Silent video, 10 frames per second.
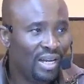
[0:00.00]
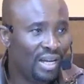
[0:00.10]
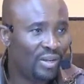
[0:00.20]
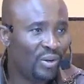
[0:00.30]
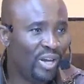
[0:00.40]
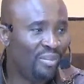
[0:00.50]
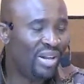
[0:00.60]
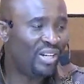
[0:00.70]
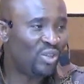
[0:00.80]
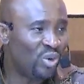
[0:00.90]
Your amen
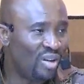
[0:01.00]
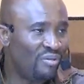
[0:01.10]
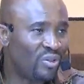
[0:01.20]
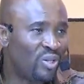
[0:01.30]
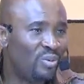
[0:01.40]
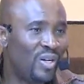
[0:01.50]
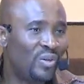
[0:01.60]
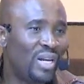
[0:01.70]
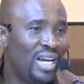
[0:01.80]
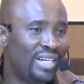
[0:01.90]
is looking for somewhere to
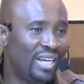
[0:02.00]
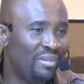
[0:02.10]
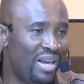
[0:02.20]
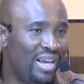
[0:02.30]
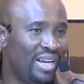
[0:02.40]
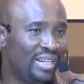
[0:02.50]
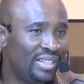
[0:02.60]
land. Amen. amen.